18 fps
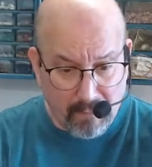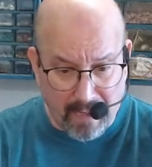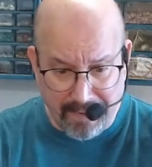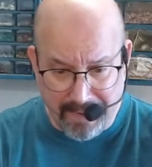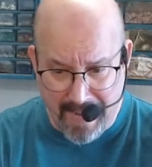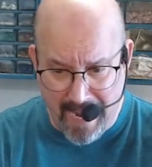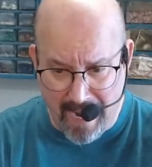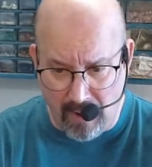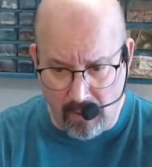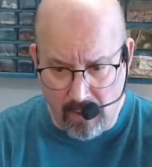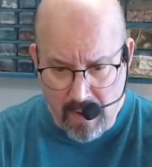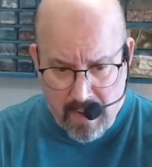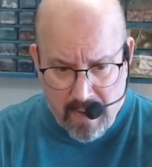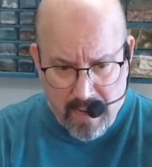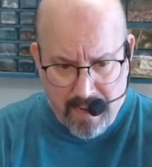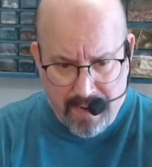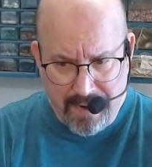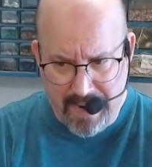Now,
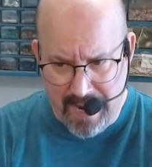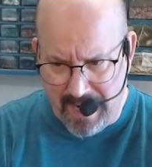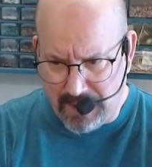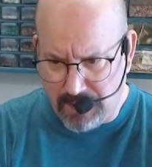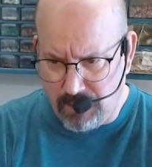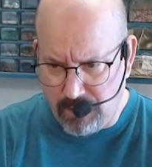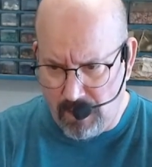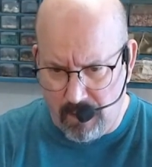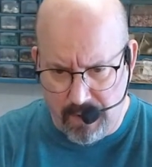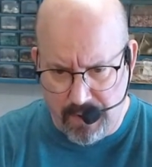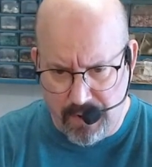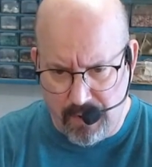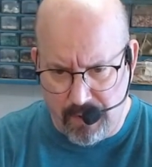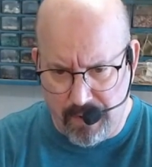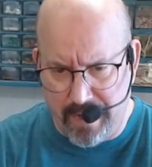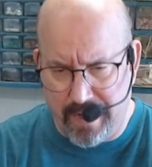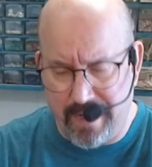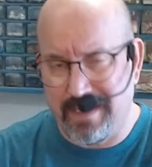next what we're
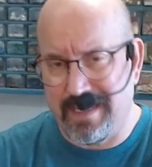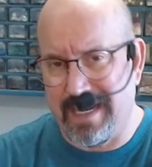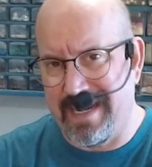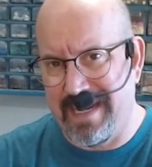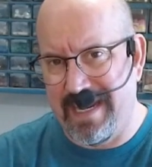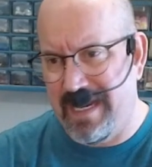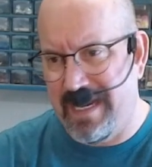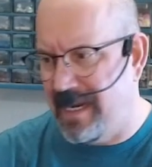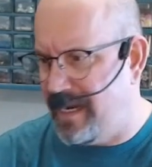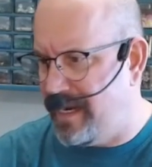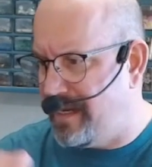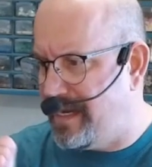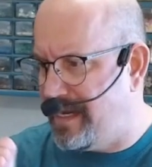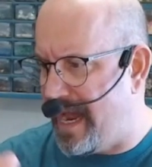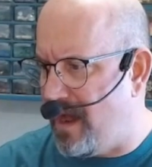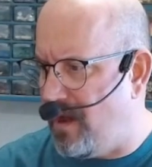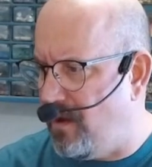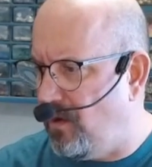doing is I needed to
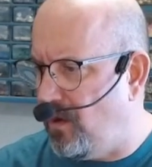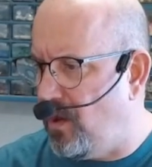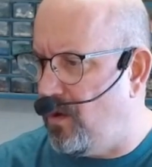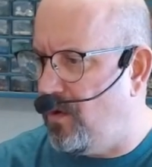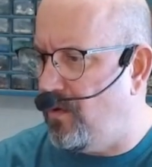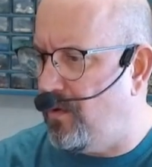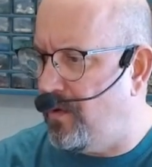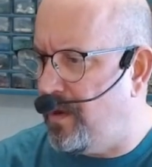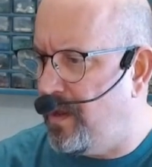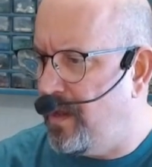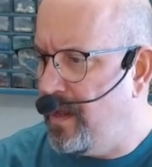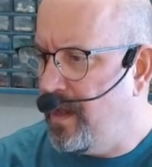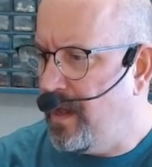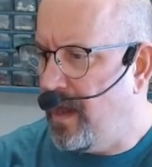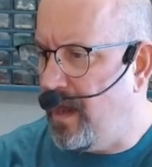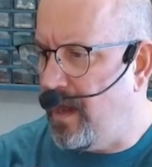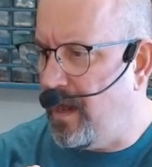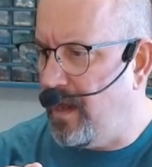download
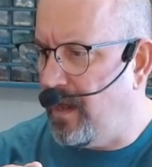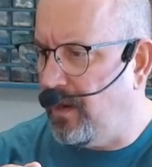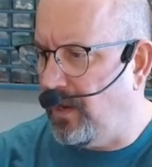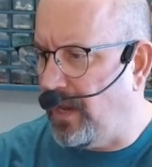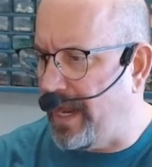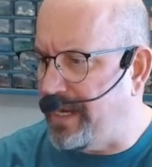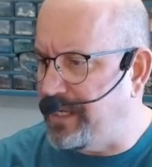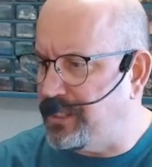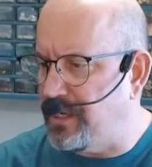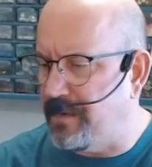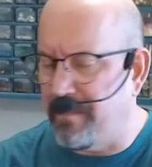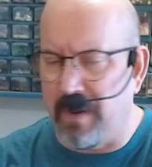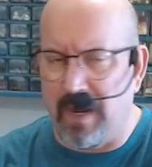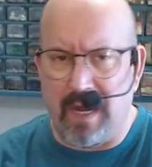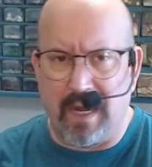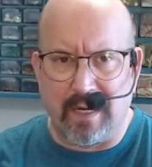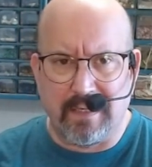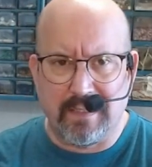laser
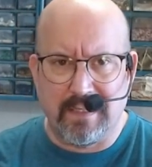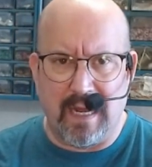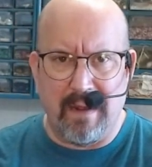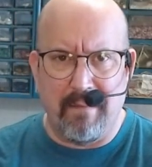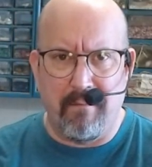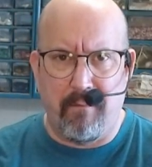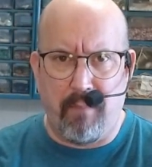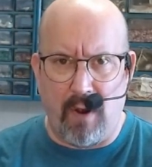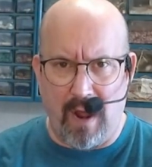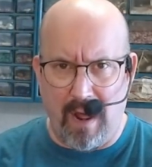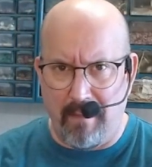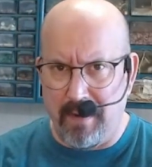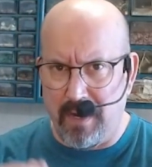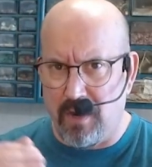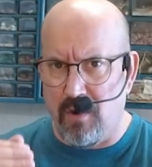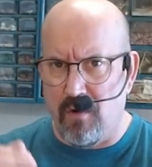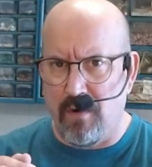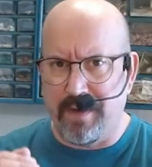box. I'm
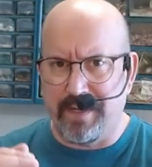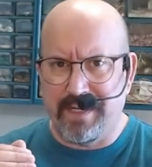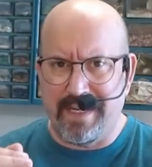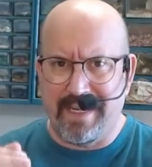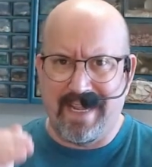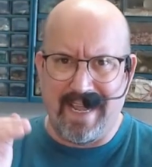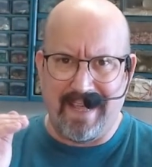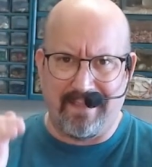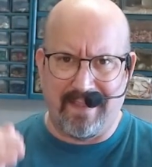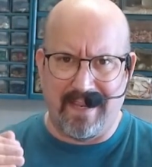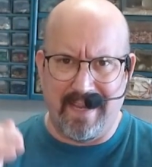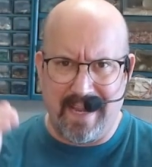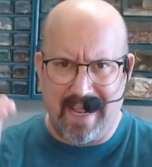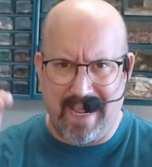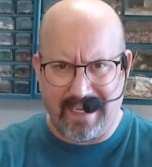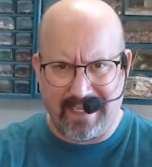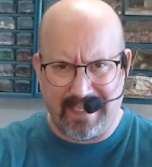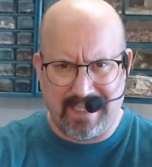probably going to get the
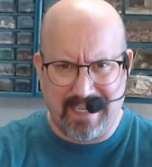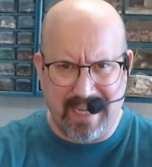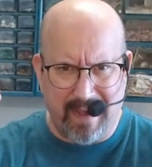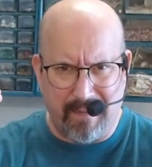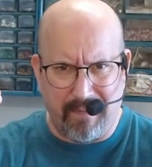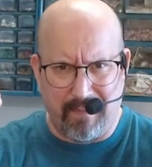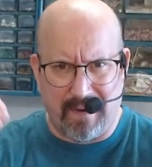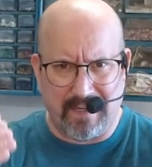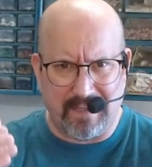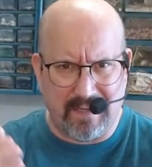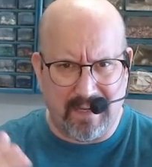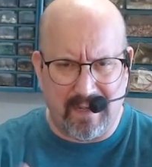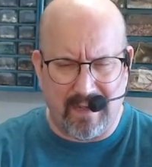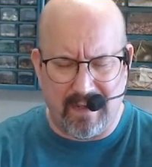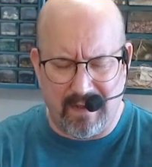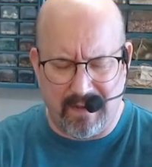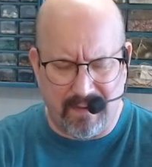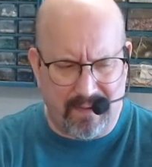next step because
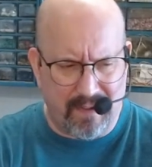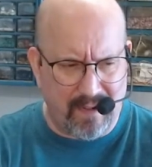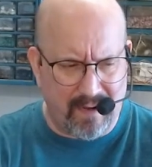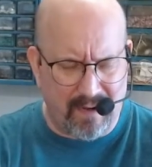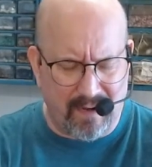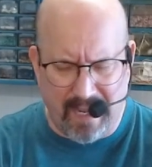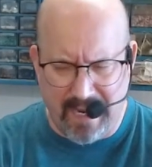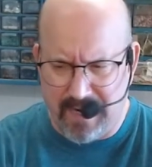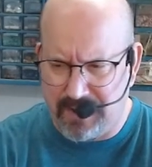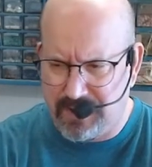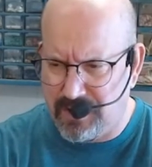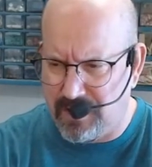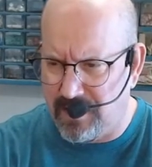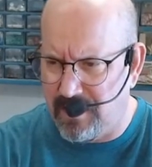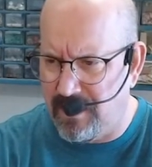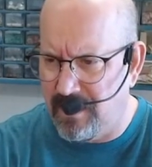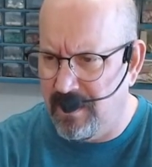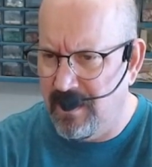the
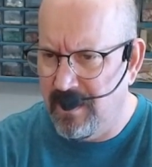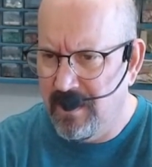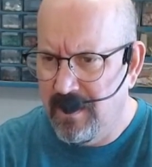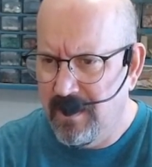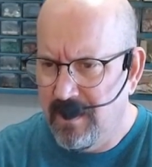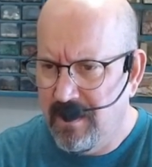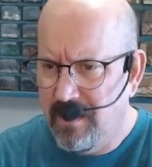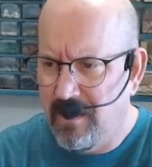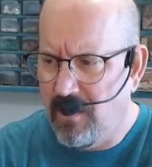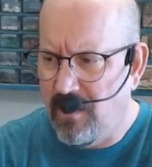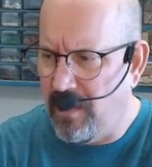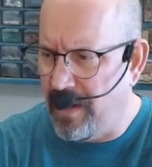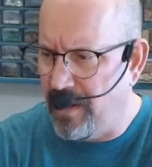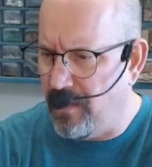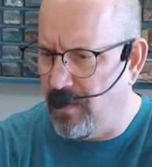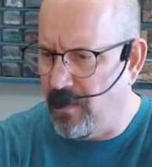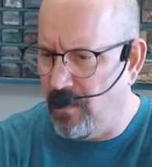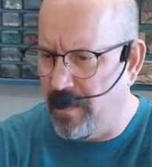laser, I
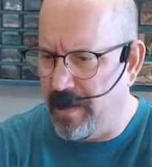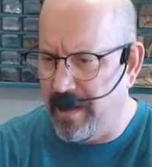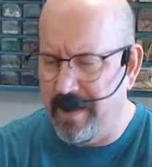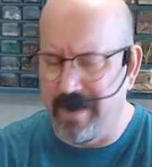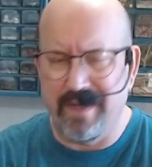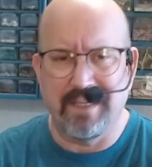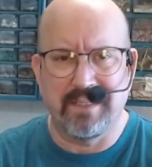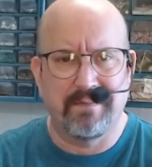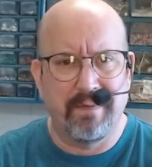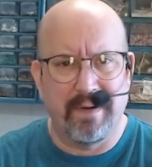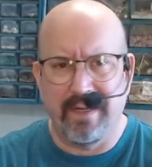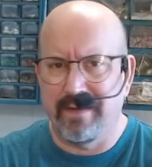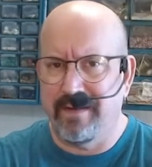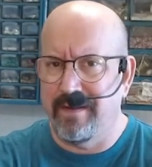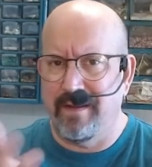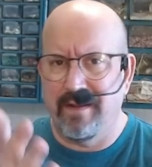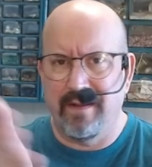don't know what it is, but